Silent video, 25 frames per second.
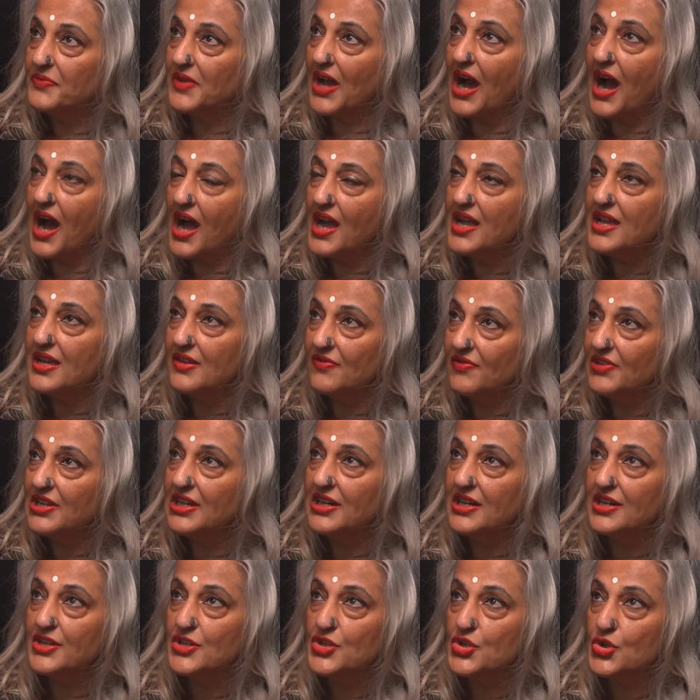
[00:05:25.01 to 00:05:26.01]
I have
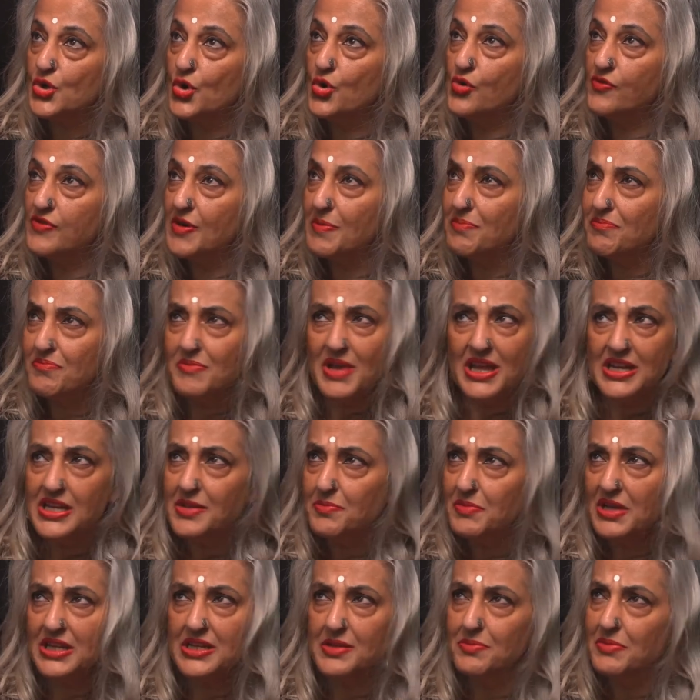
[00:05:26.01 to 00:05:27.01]
learned over many,
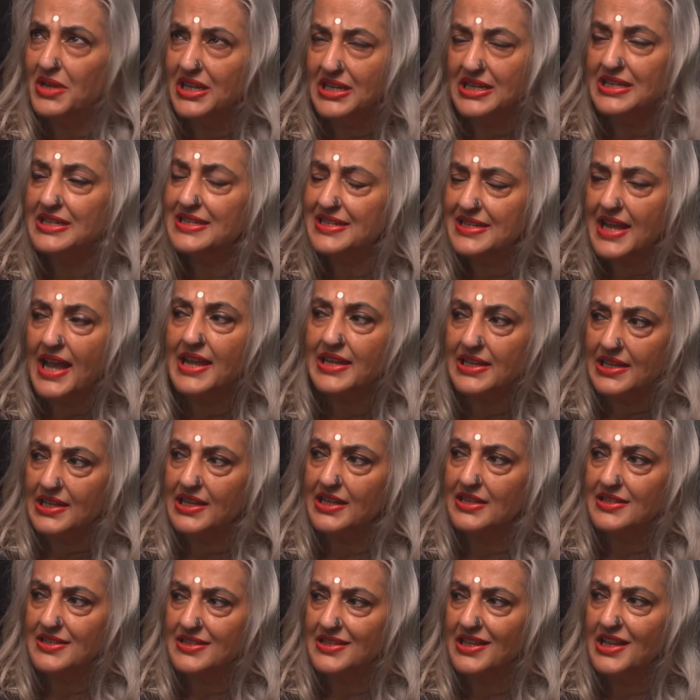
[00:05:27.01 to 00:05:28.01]
many, many
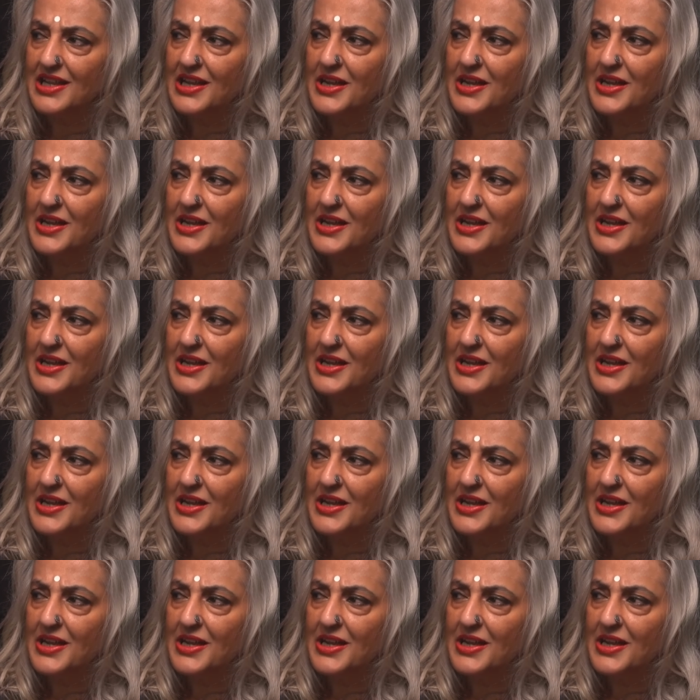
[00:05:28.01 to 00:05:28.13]
decades